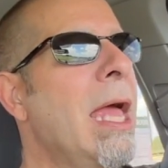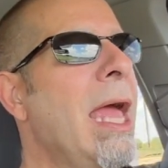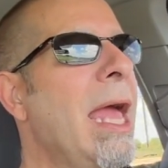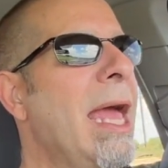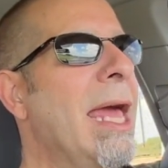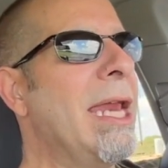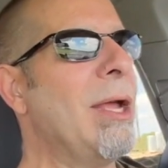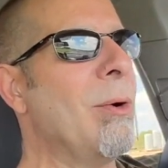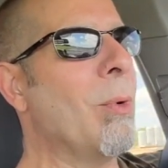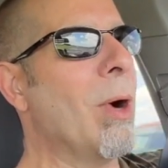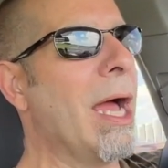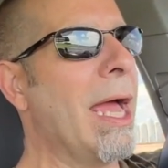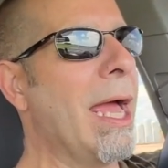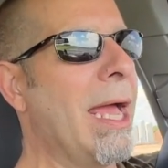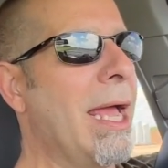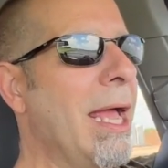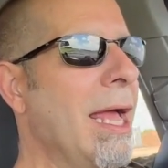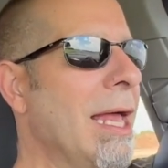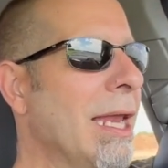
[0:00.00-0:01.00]

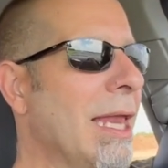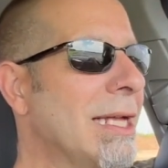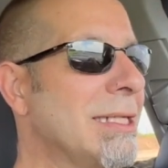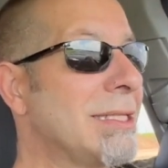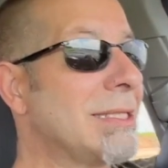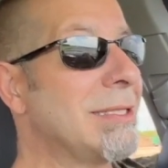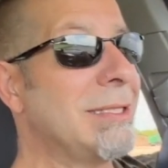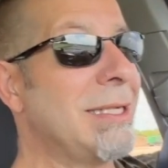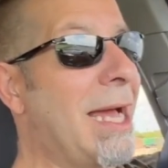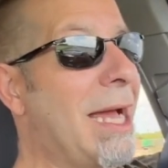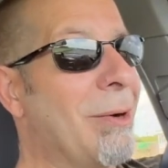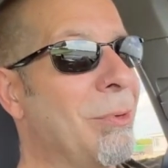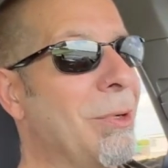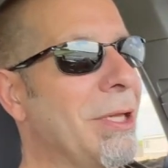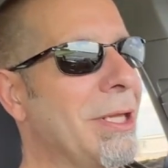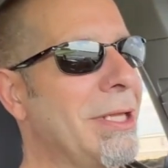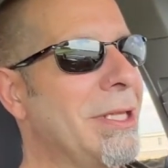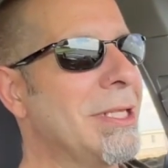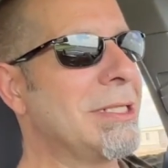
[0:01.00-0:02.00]
Anyway, that's not
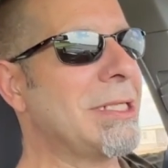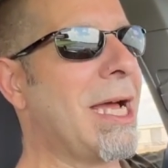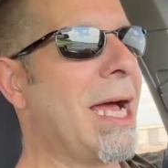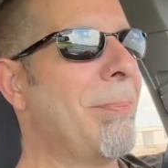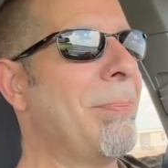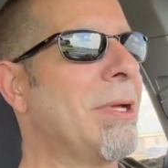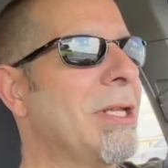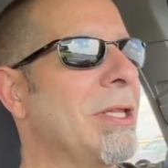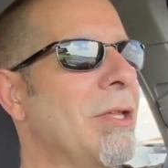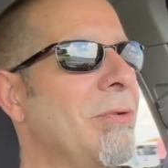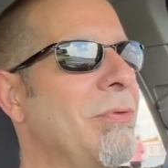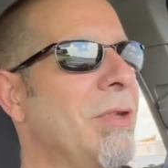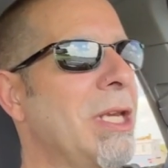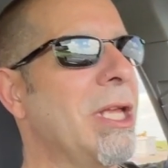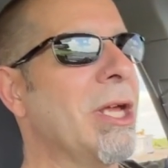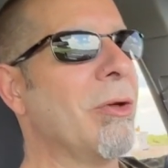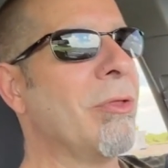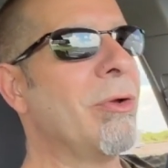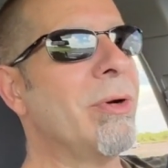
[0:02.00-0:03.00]
really the topic of the
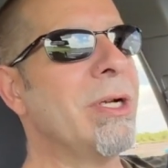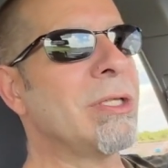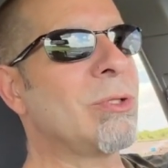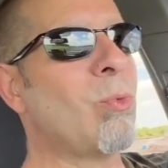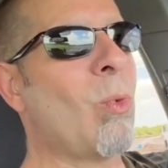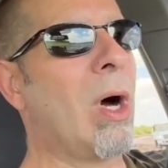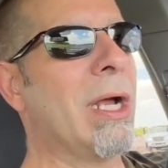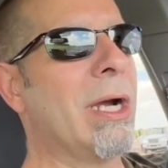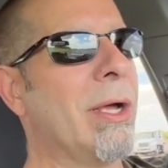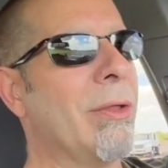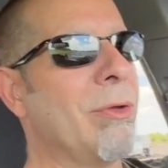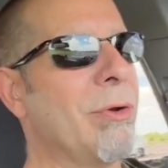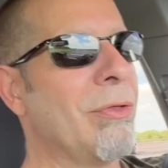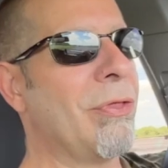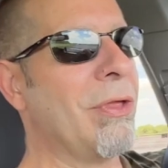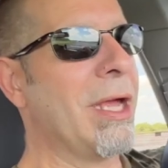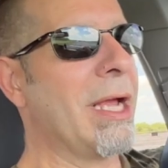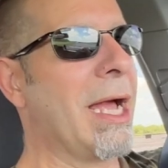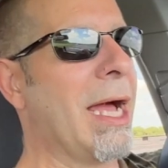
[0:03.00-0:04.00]
video. There is one other
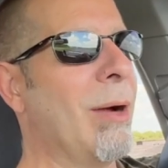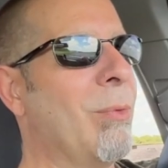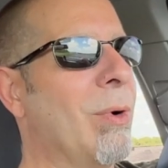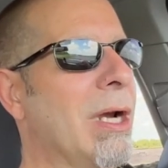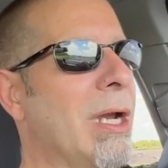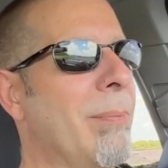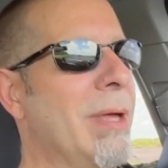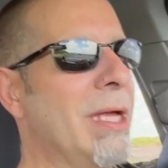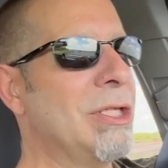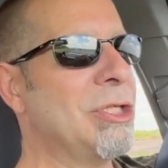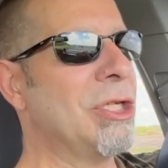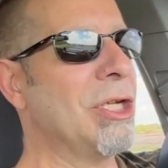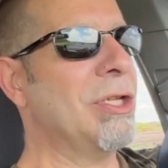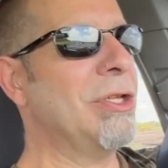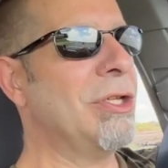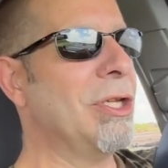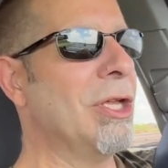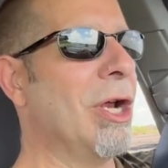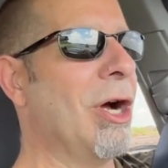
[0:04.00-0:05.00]
thing I want to
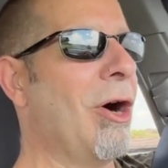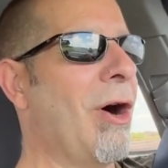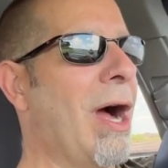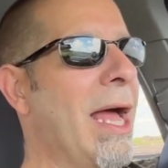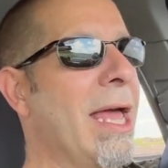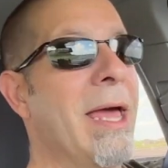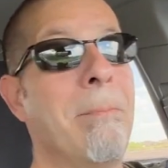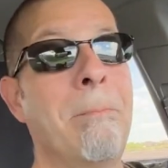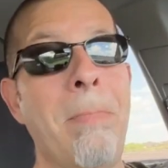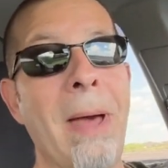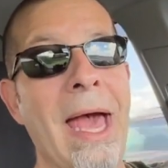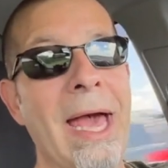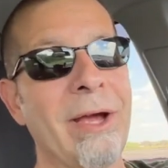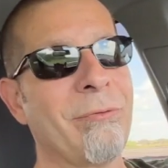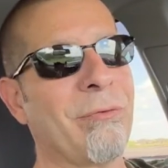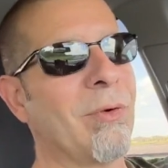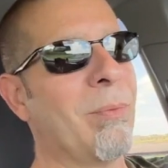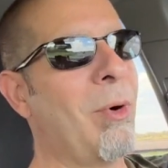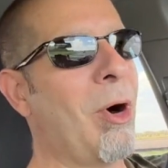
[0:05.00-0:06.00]
mention. You know, I am
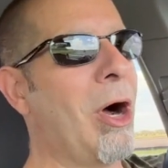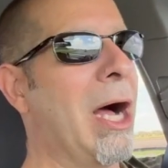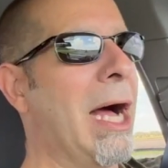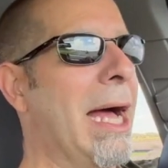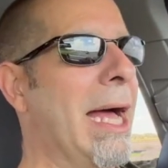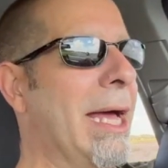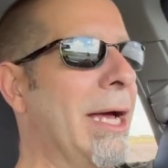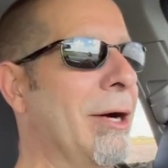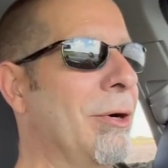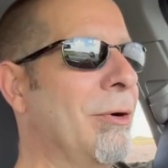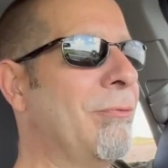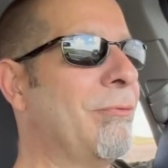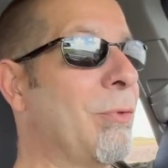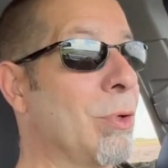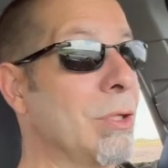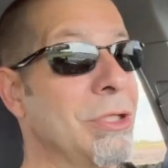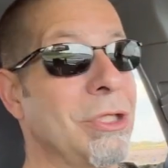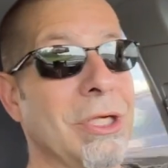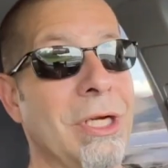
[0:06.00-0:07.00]
back from Ohio.
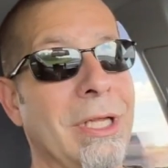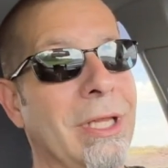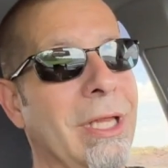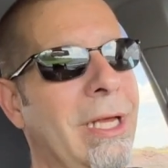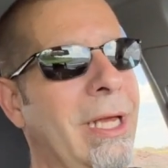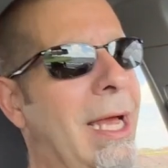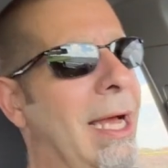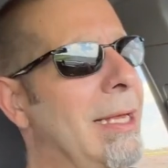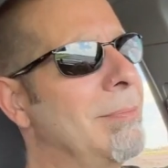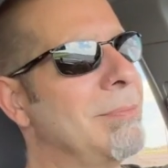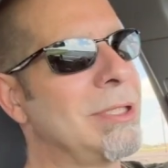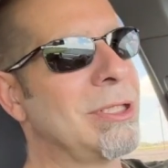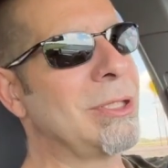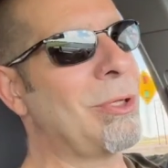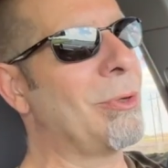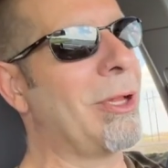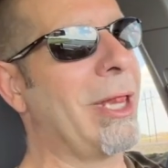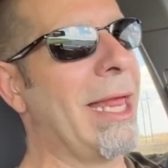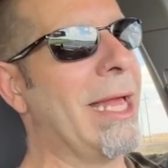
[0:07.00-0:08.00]
Fortunately, I'm
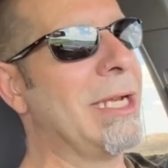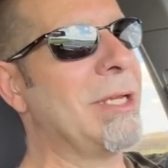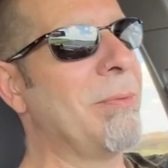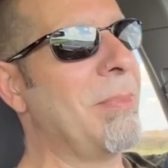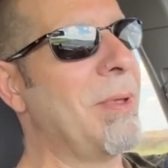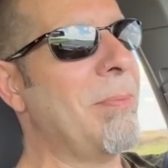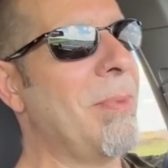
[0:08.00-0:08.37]
so glad to be